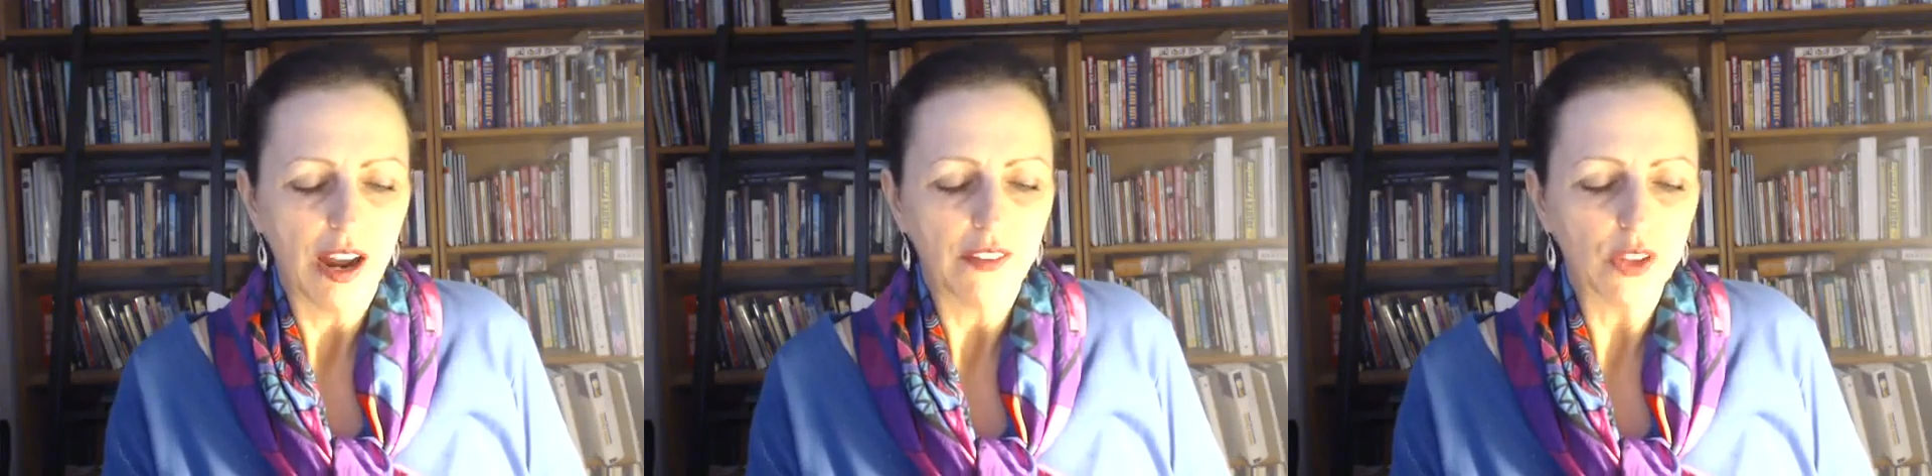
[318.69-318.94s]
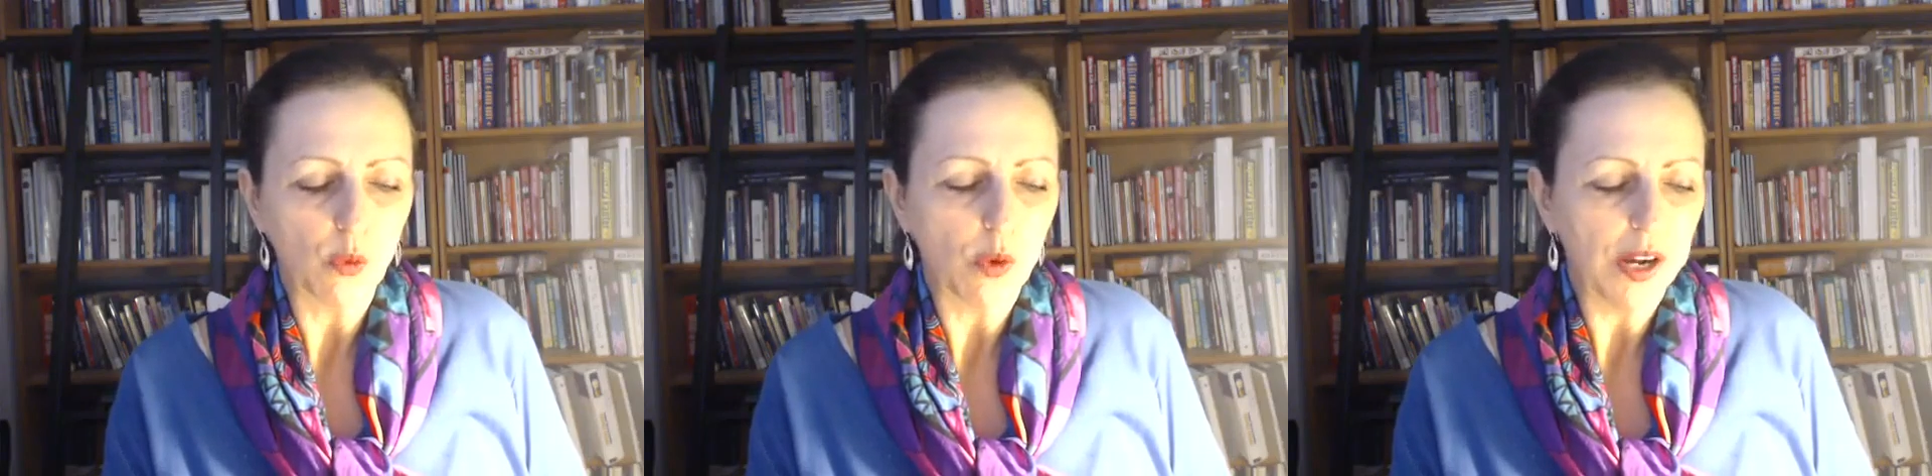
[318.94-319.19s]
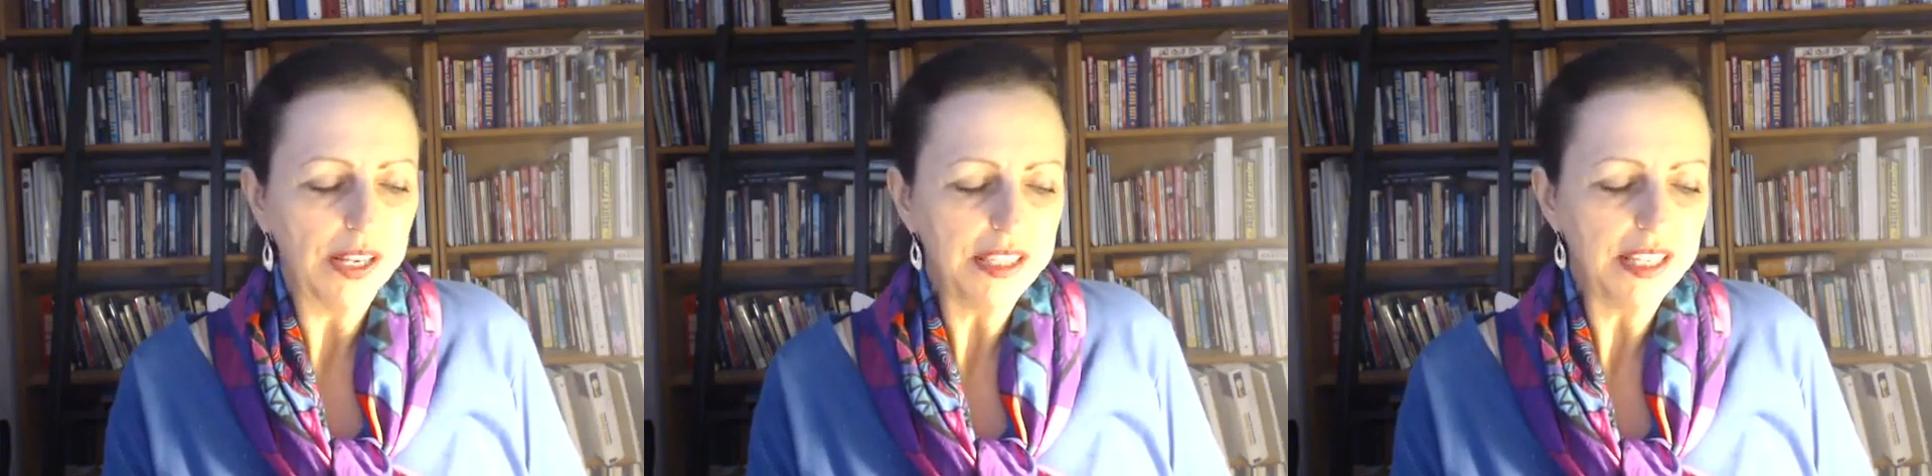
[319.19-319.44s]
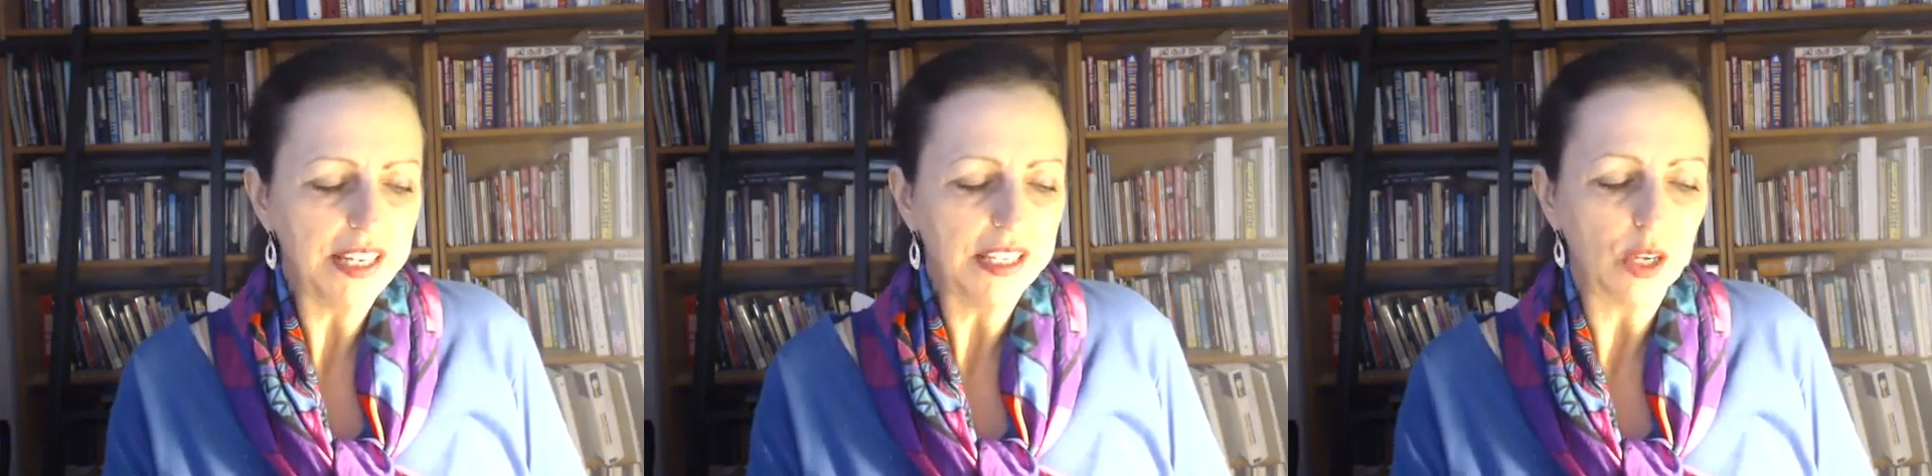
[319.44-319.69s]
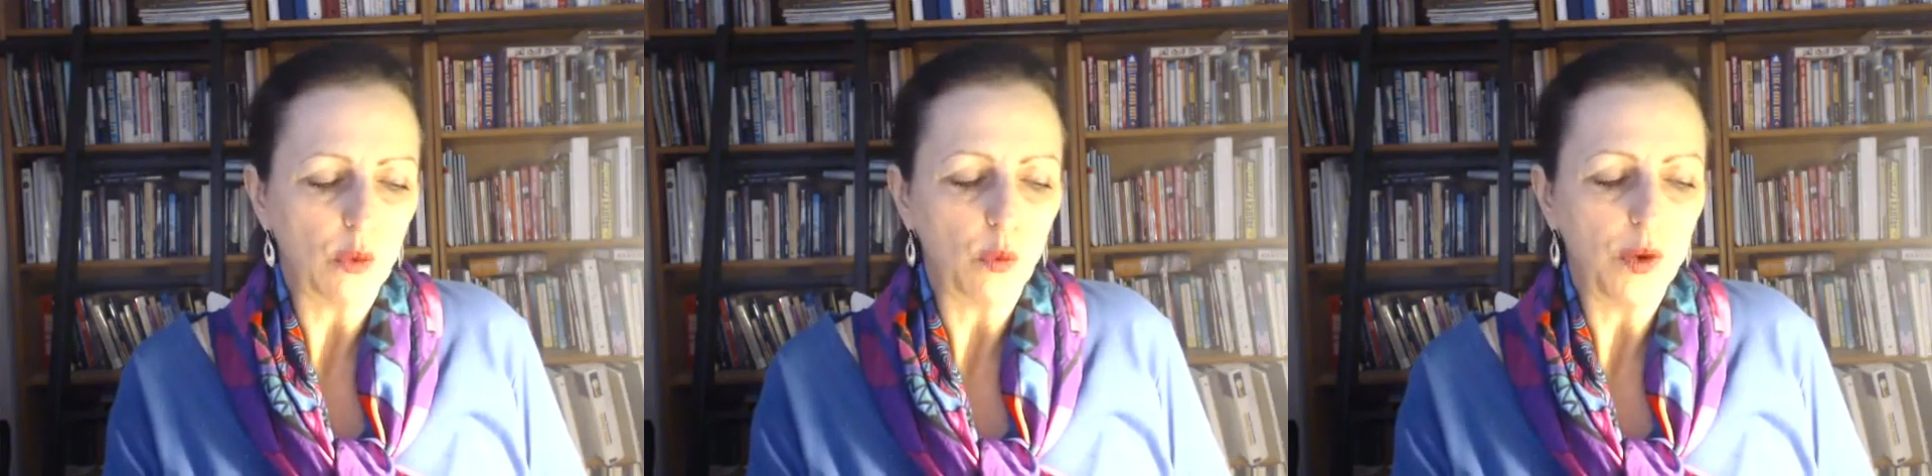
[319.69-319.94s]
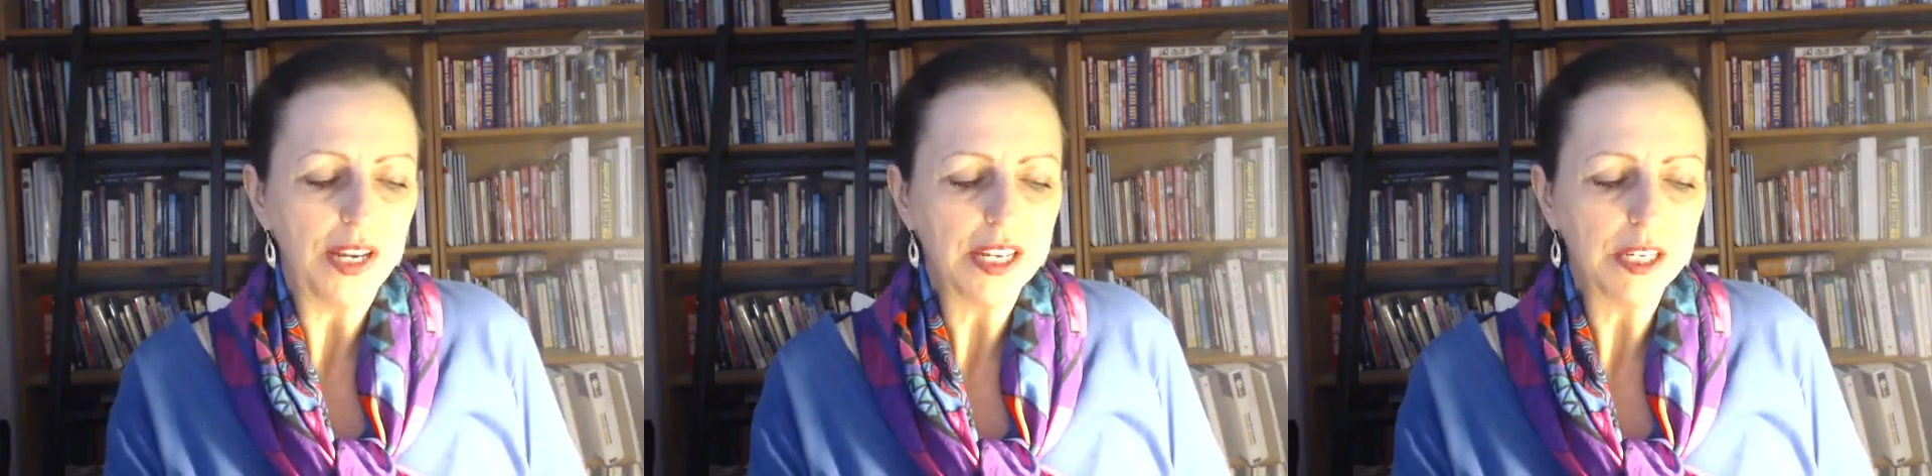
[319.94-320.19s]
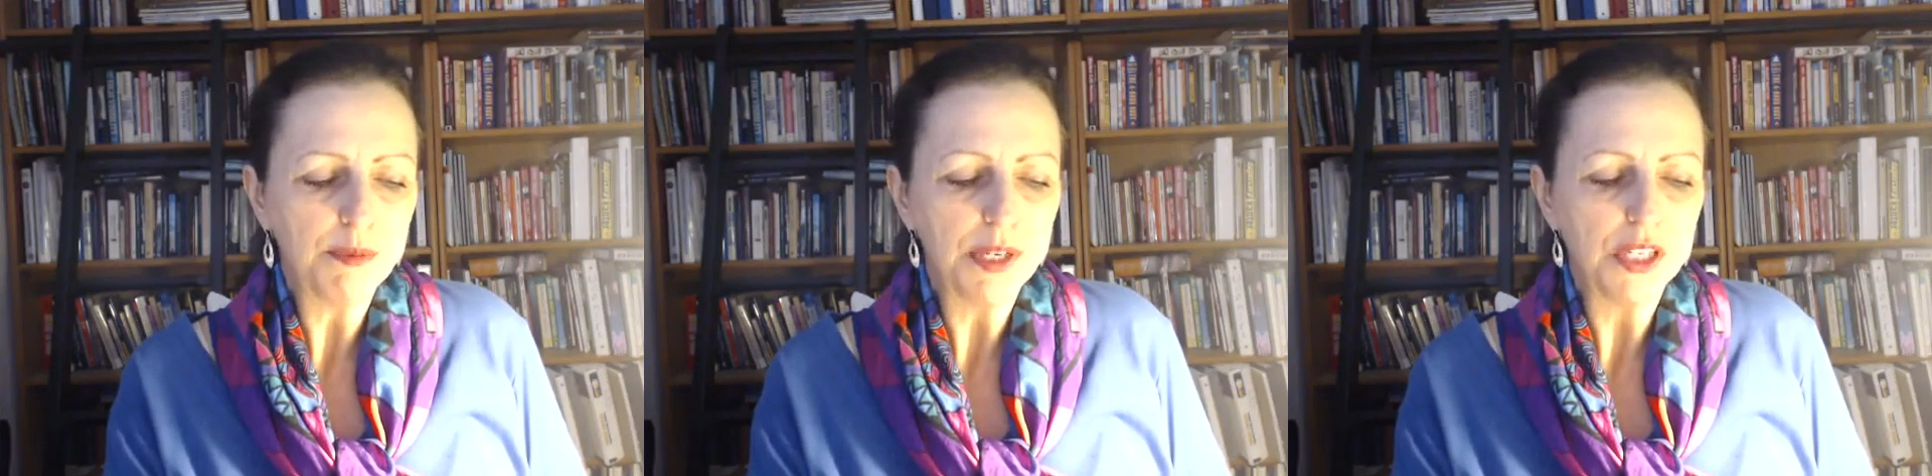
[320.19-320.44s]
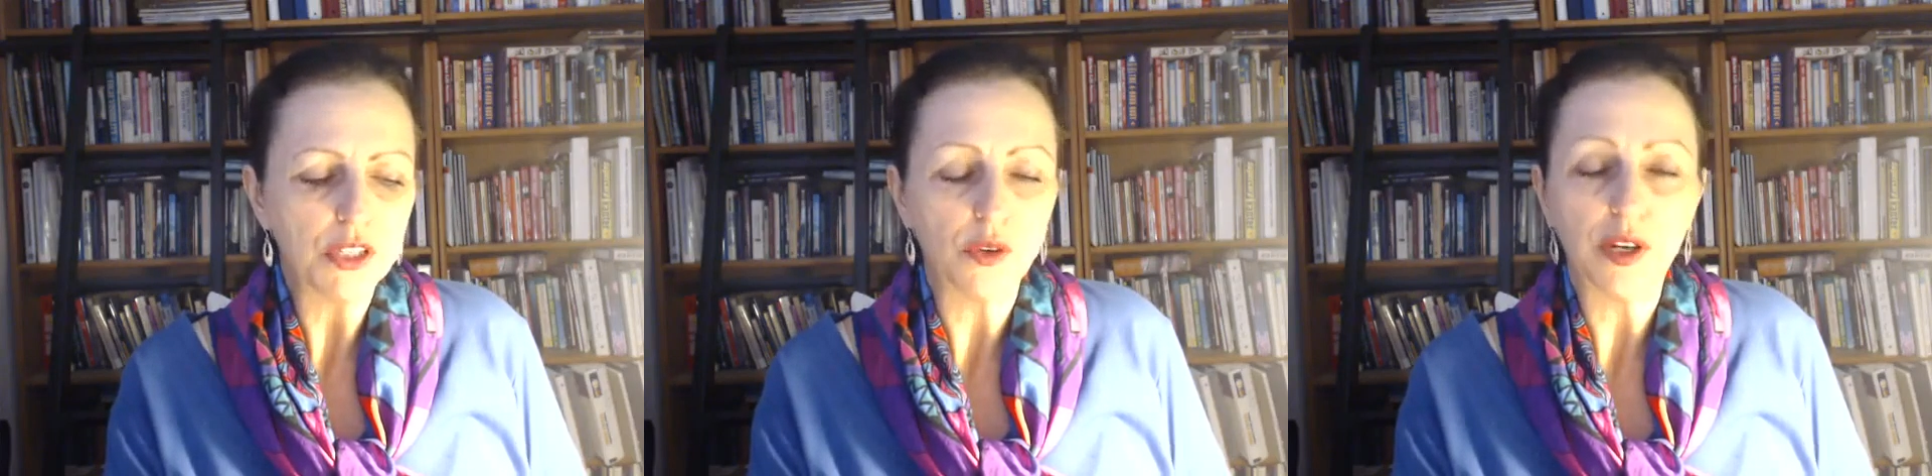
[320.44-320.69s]
of the one thing that we could
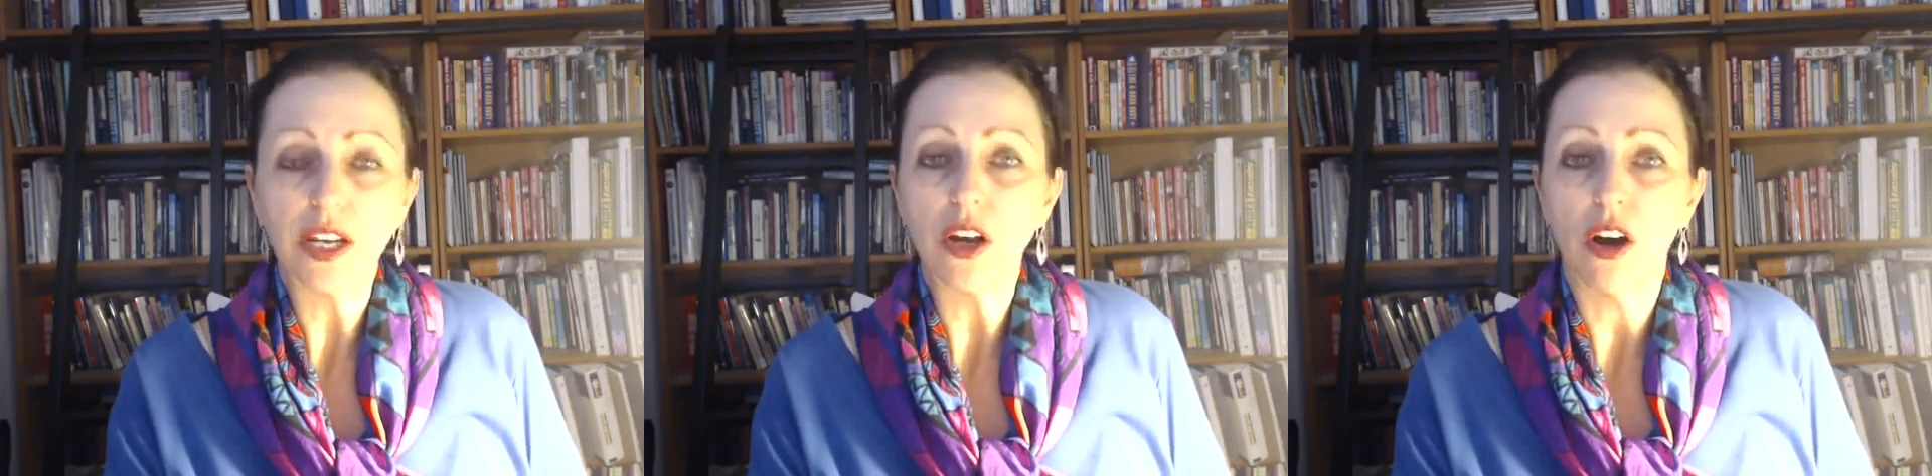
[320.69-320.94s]
be doing